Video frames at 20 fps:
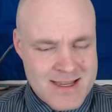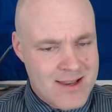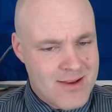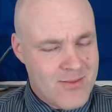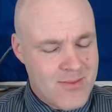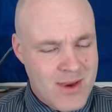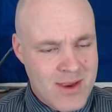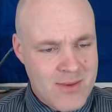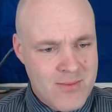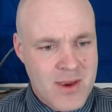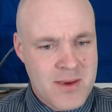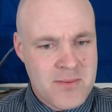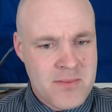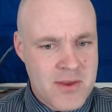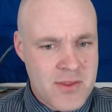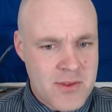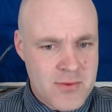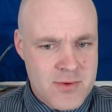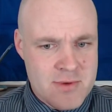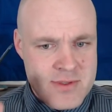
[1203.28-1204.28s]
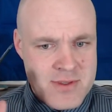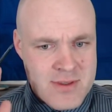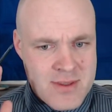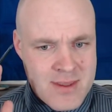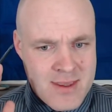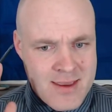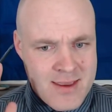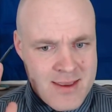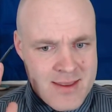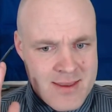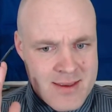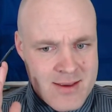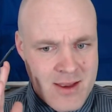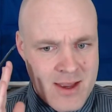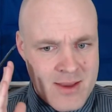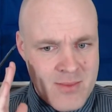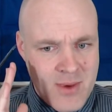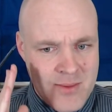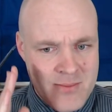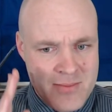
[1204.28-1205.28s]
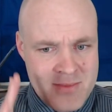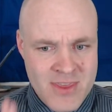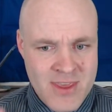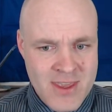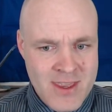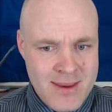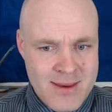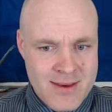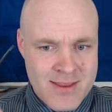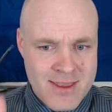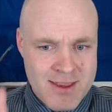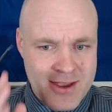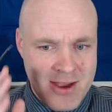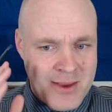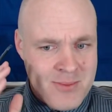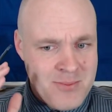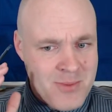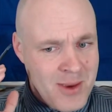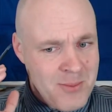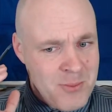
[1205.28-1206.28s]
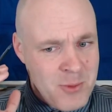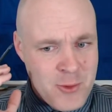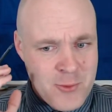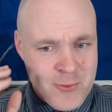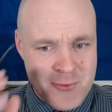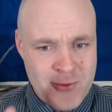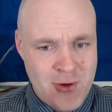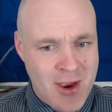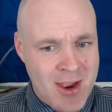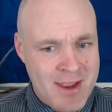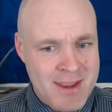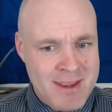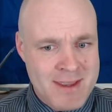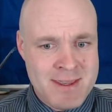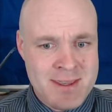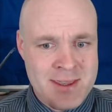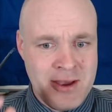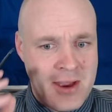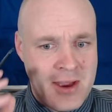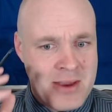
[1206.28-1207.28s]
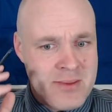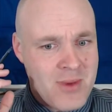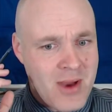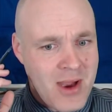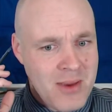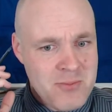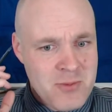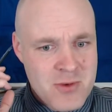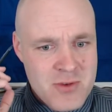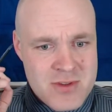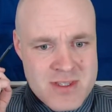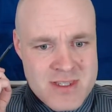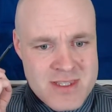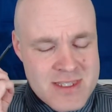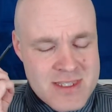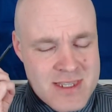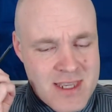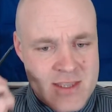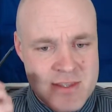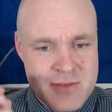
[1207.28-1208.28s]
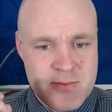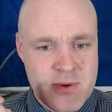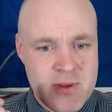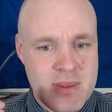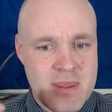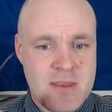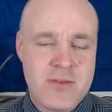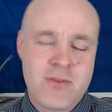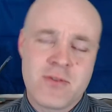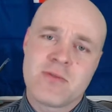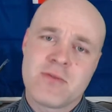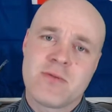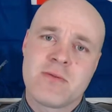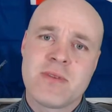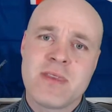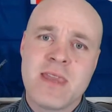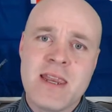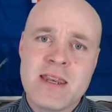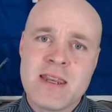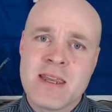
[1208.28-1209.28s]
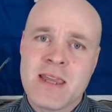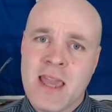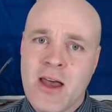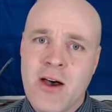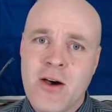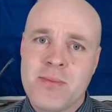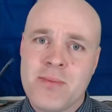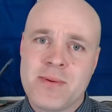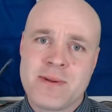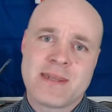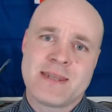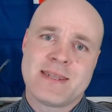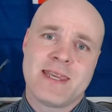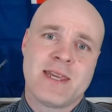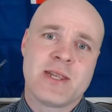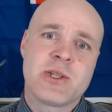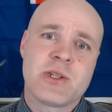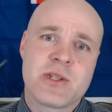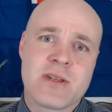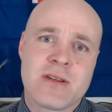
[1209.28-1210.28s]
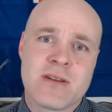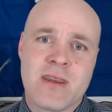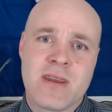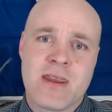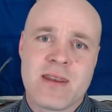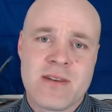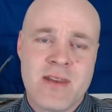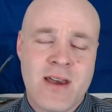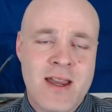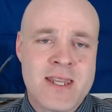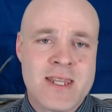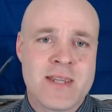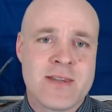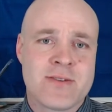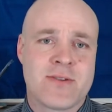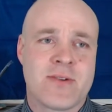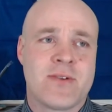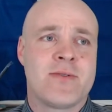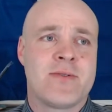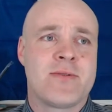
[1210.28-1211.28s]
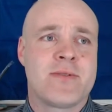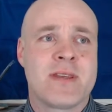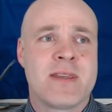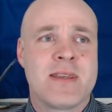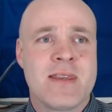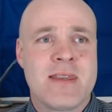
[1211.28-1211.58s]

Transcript: My mother was like, I'm there, like I'm crying, I'm desperately needing help and attention at 9 years old.